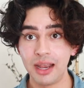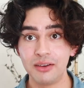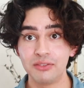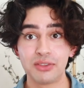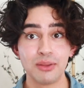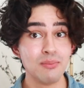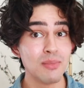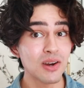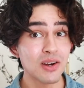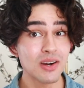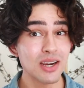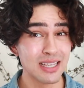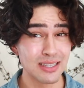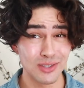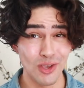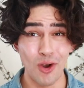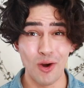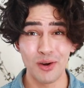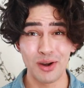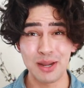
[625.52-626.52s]
And if the mirror
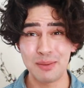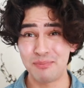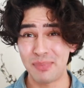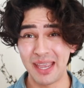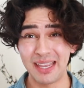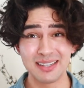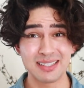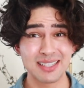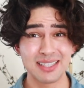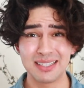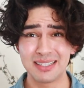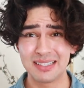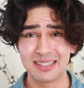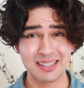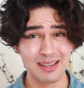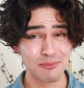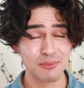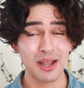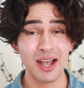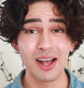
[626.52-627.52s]
is already painted
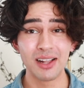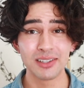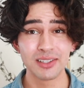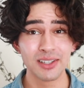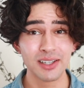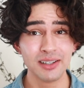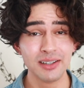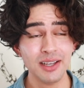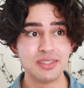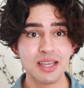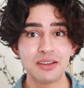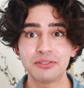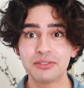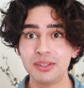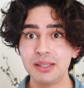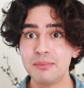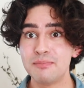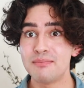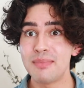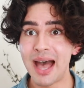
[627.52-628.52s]
some color,
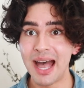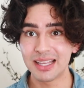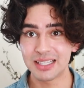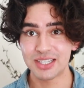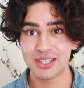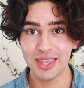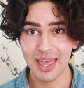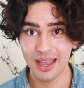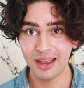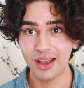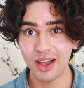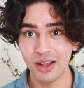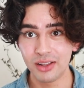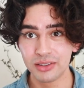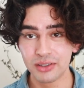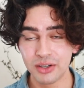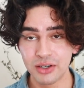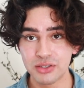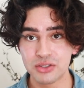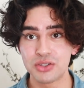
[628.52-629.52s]
definitely match that
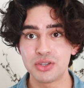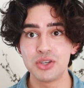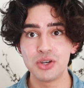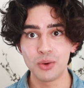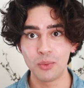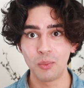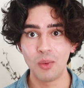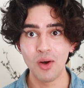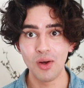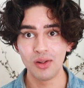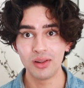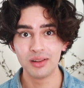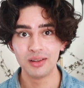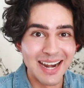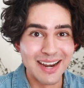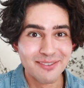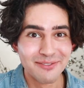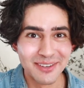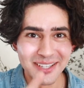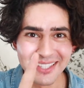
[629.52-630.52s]
color to your wall.
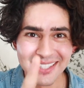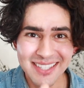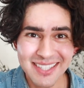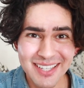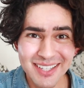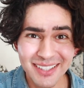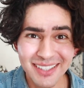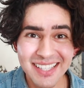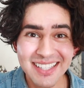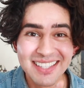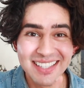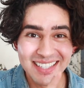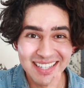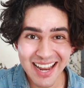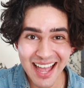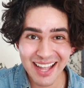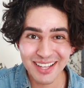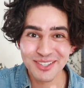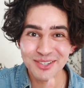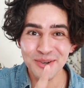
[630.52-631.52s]
And if it's still its
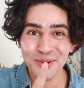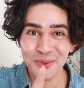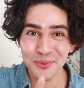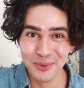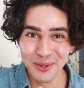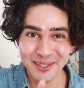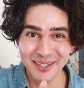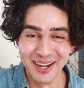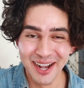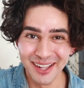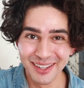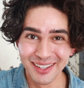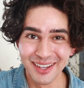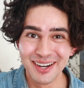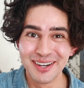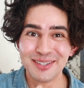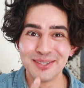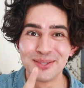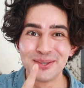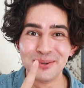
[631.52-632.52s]
natural wood
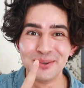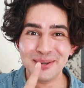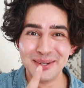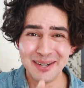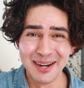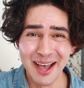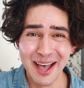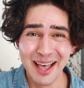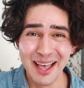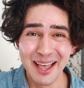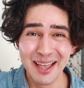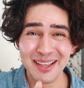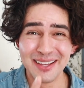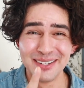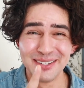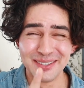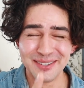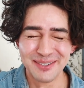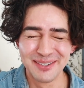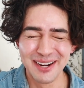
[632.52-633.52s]
color, do
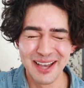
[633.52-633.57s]
not, do